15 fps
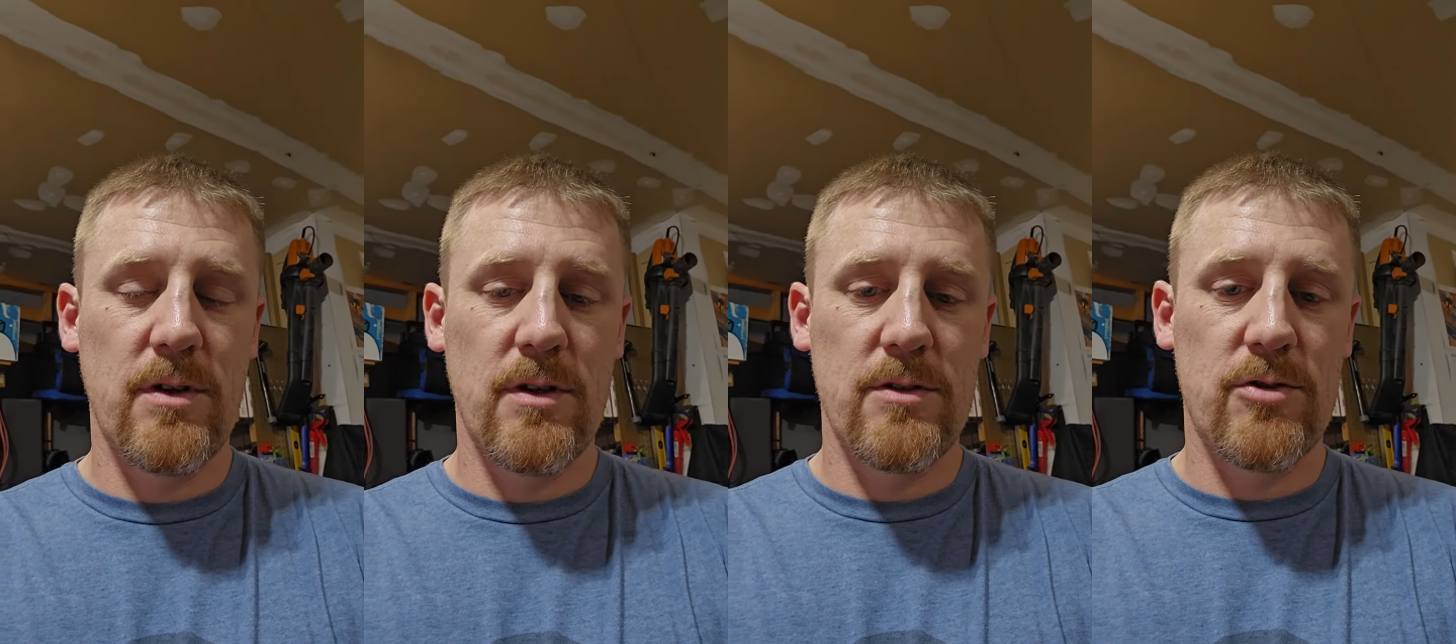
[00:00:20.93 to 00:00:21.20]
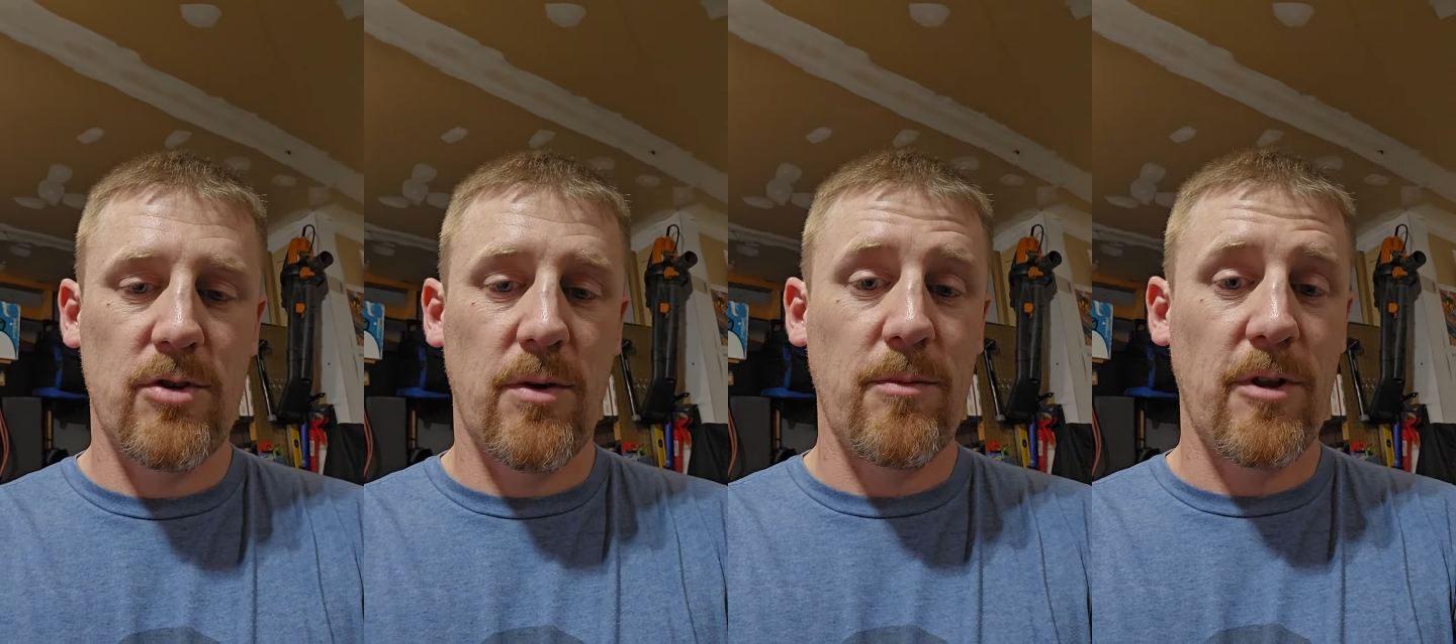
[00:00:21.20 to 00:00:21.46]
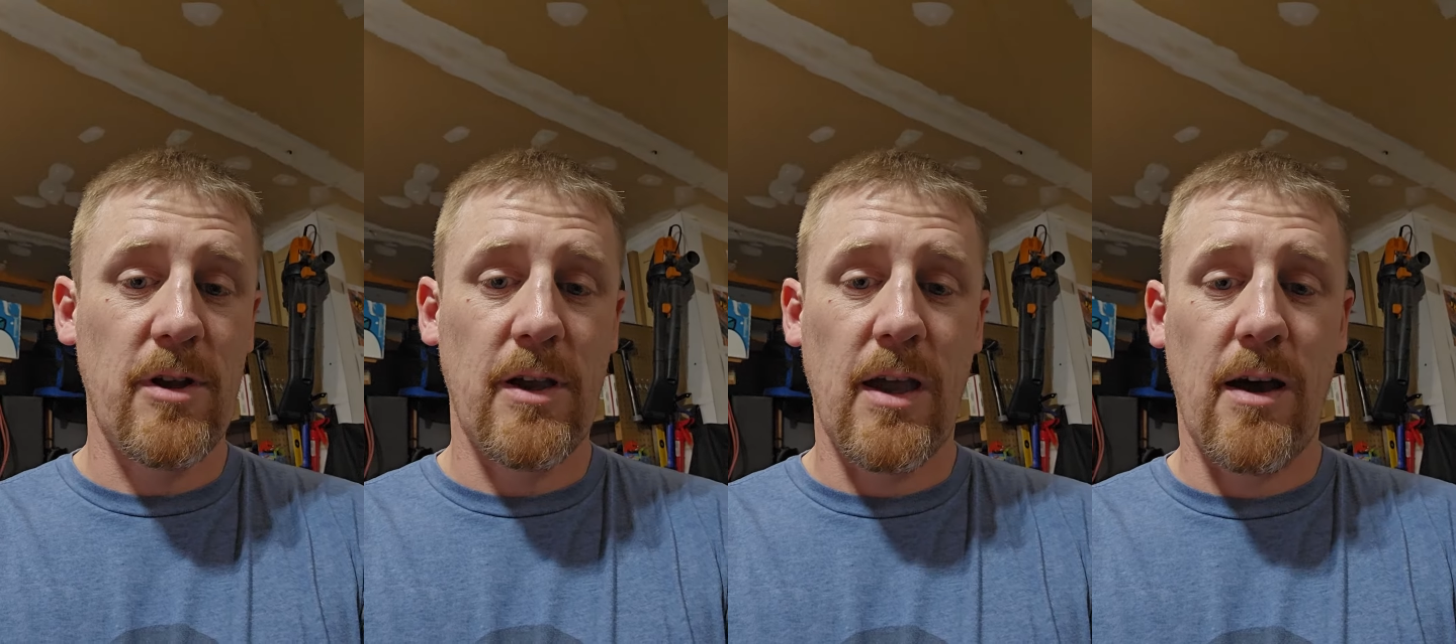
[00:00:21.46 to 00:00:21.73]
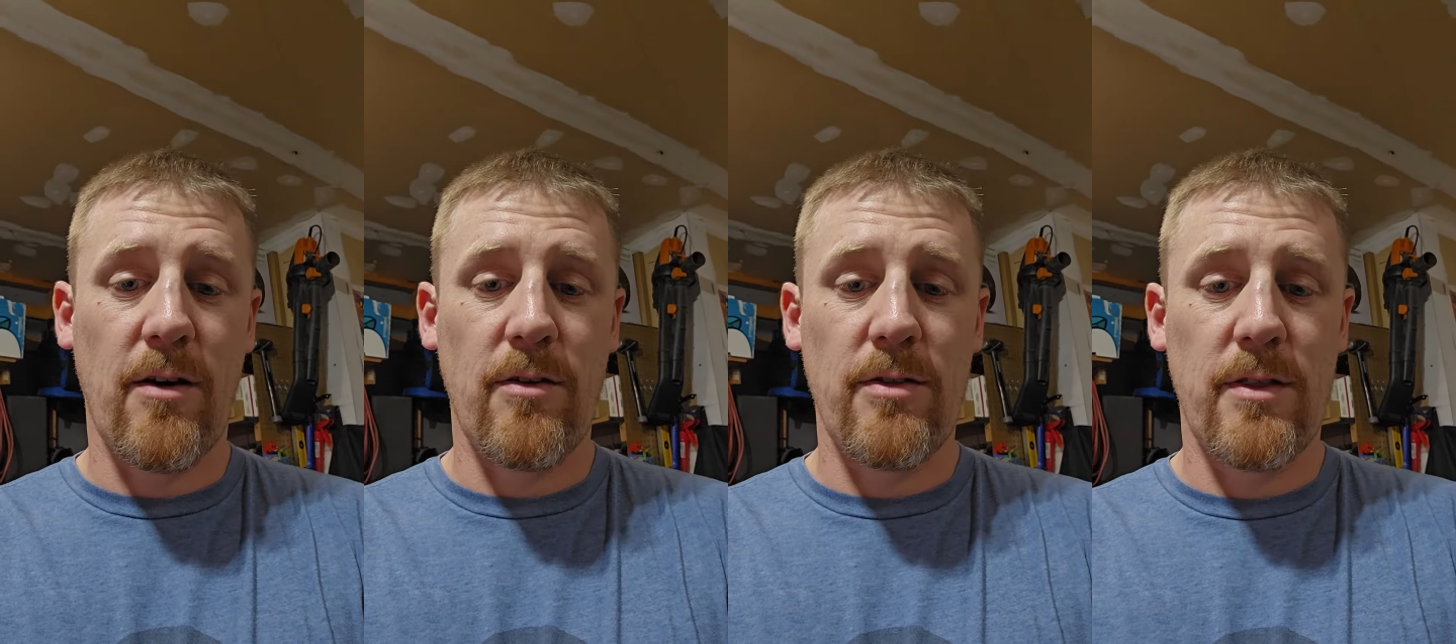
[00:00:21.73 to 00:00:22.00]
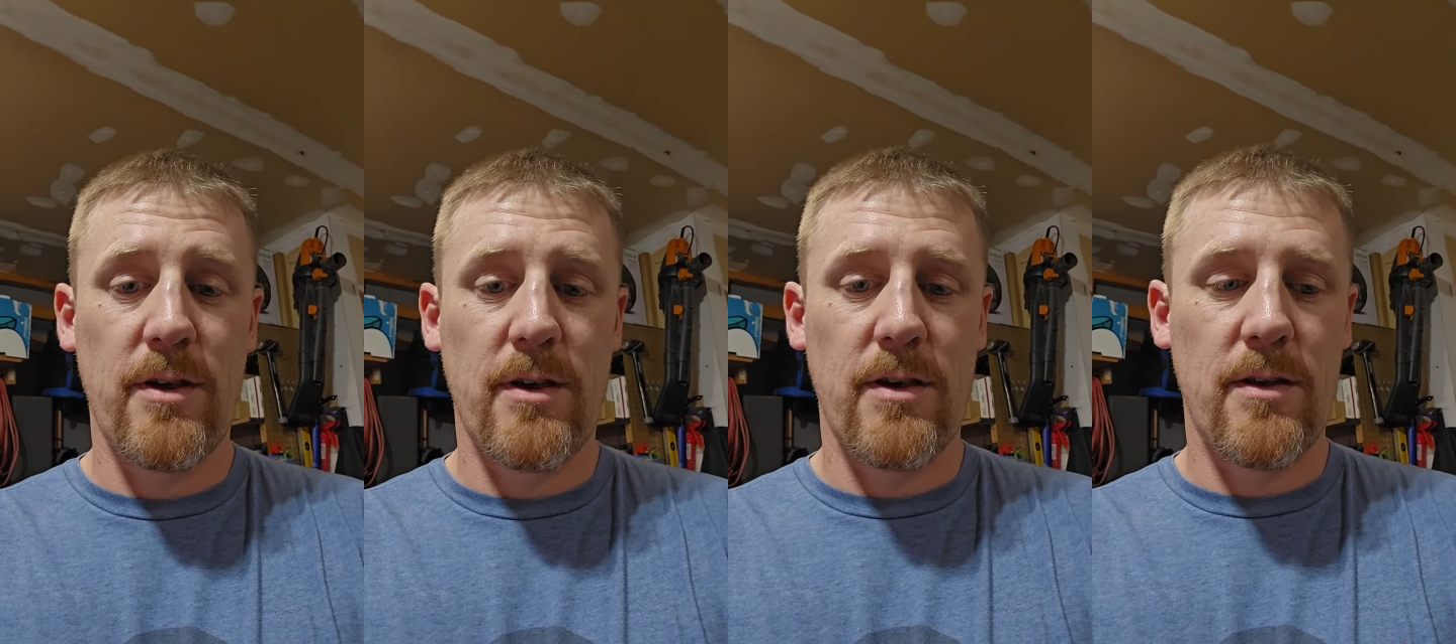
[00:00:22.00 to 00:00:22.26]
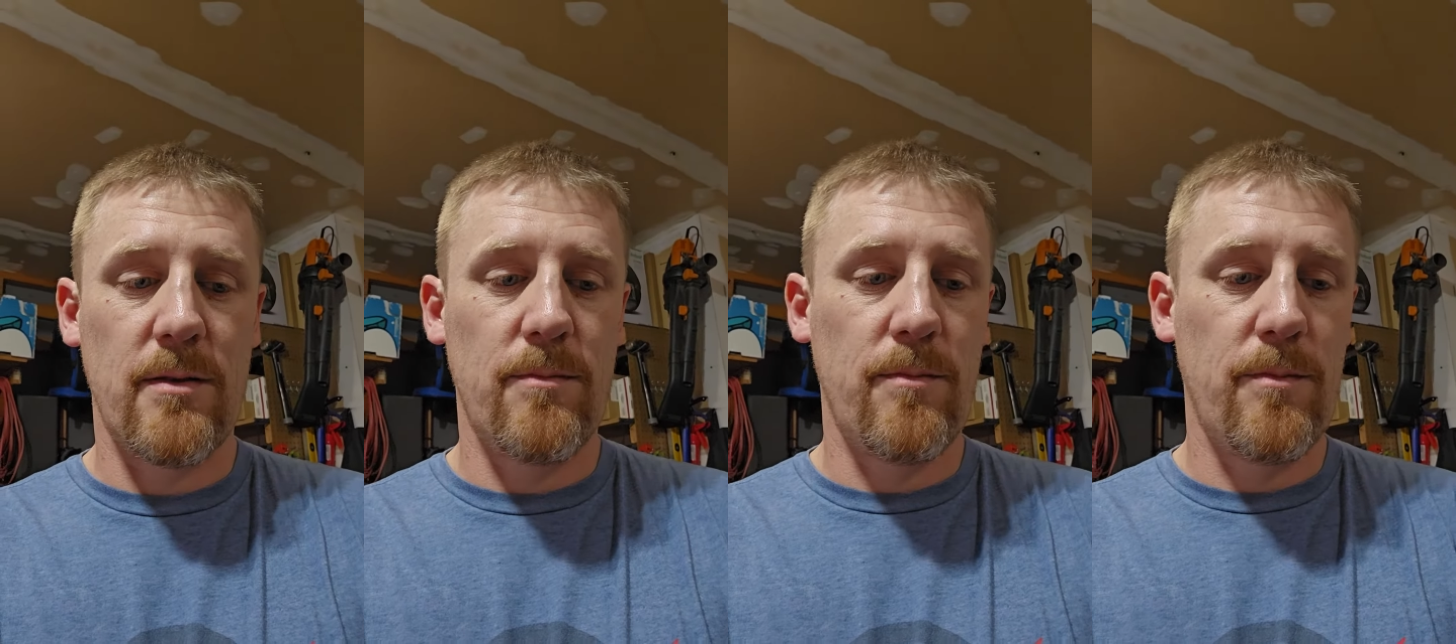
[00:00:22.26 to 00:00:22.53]
dremeling out
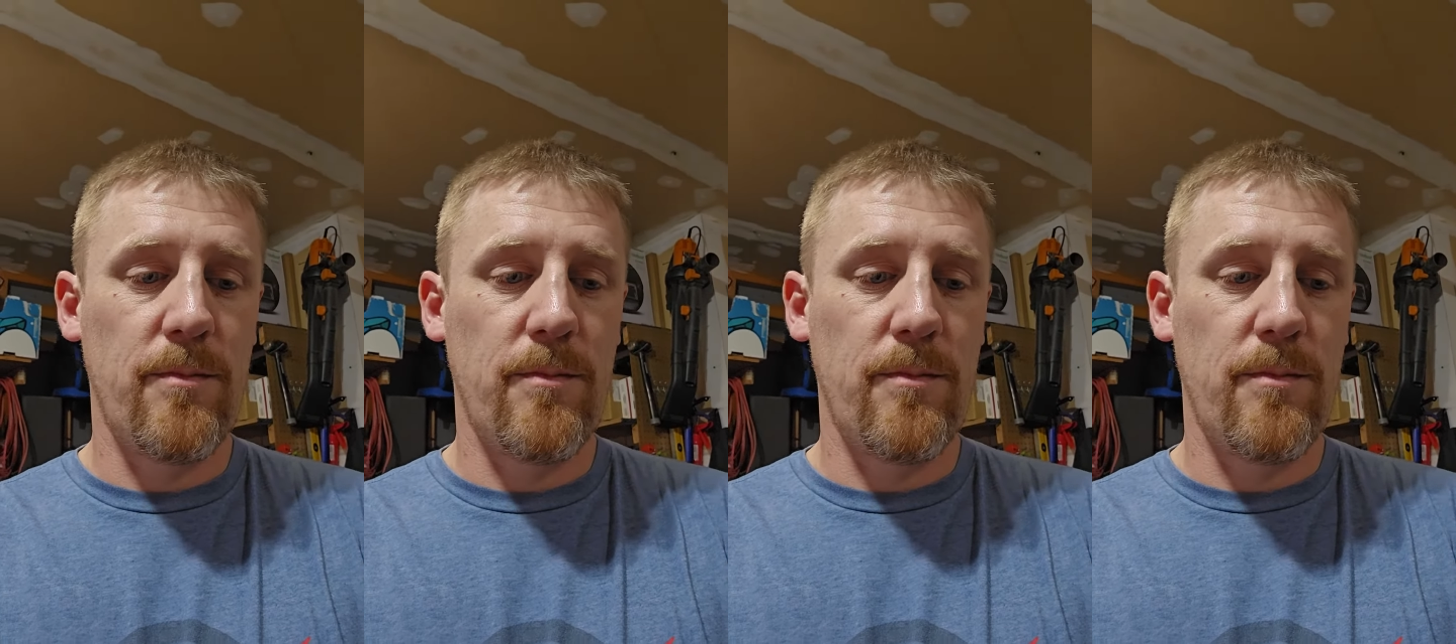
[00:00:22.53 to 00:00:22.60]
the